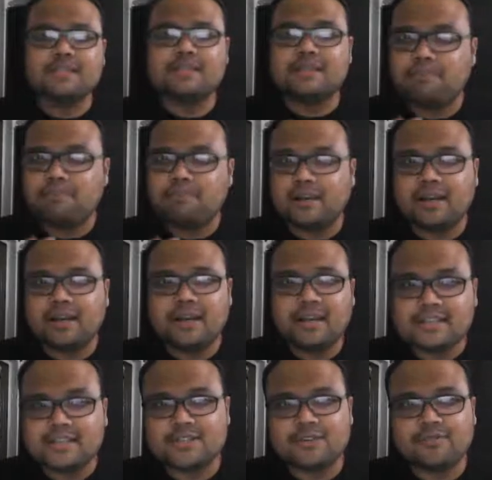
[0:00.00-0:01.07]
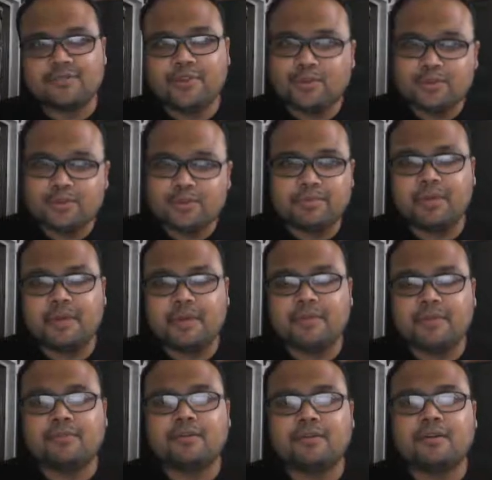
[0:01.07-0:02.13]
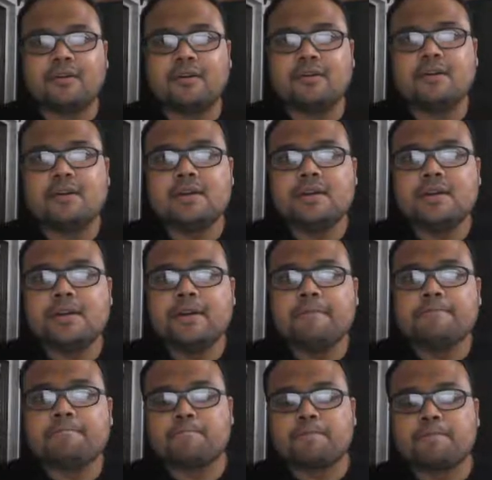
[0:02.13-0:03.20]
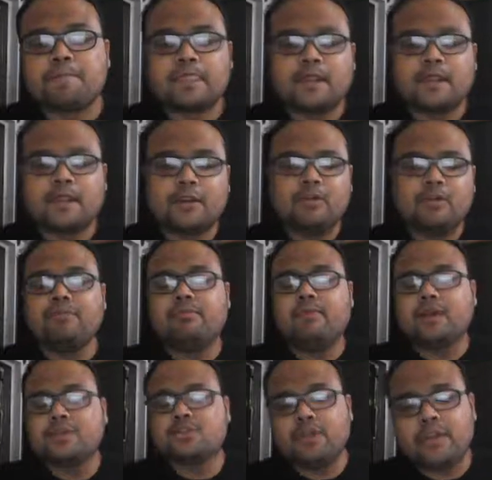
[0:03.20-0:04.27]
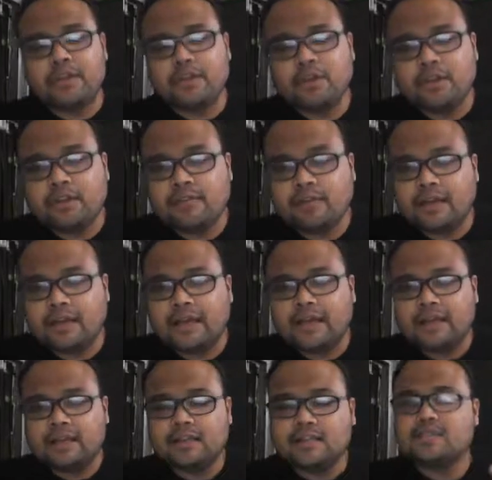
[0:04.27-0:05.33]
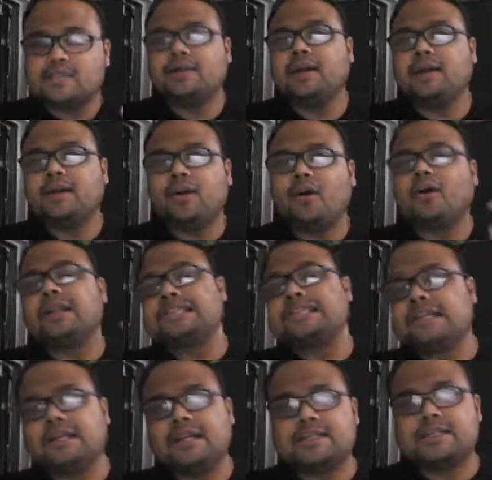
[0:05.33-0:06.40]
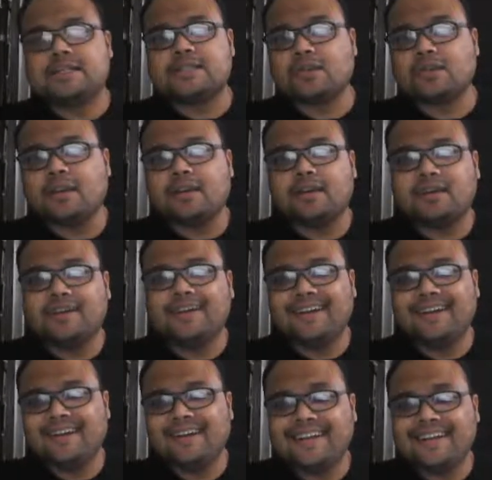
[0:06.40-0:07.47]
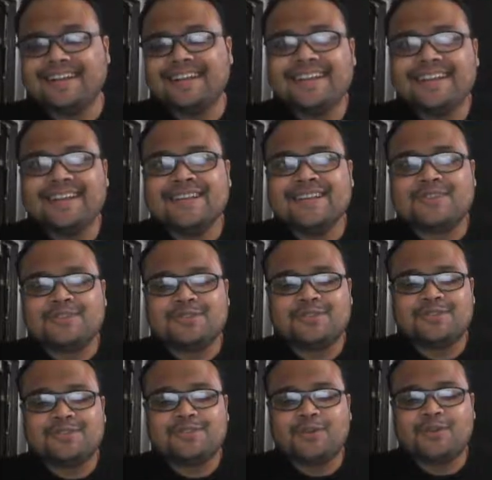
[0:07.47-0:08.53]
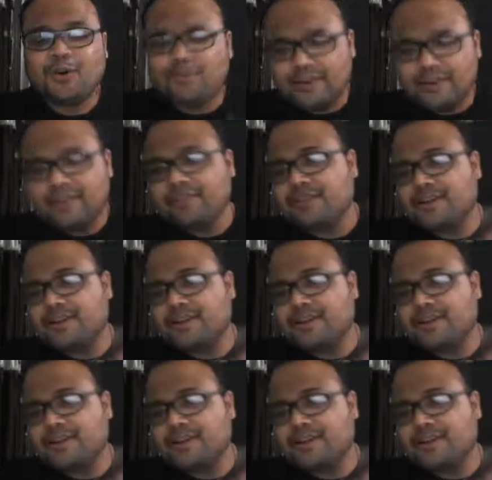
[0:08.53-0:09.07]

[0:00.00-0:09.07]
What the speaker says: is the simple analysis of Euro GBP for 12th March 2021 and this is my honest analysis, okay. So hopefully you have